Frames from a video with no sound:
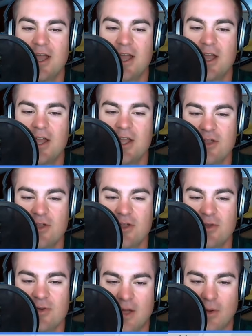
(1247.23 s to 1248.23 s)
you get
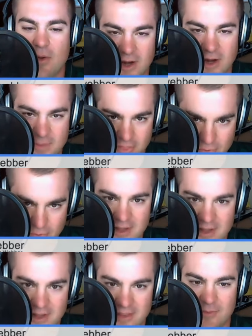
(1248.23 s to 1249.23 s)
woken up at 3 in the
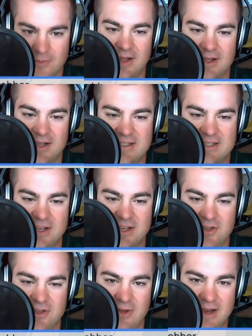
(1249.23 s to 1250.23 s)
morning because then you
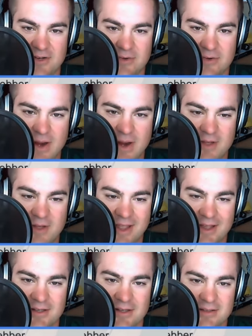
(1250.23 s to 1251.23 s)
enter REM
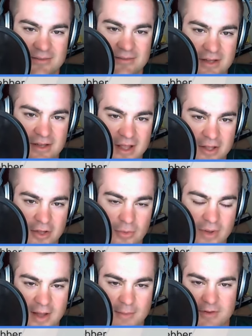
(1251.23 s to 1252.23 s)
again and you
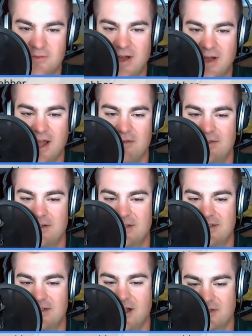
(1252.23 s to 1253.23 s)
wake up at 5 and it's
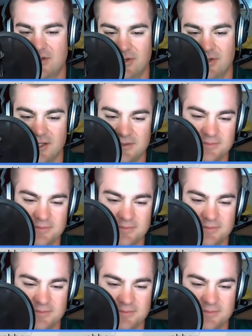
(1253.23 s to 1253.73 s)
not so good.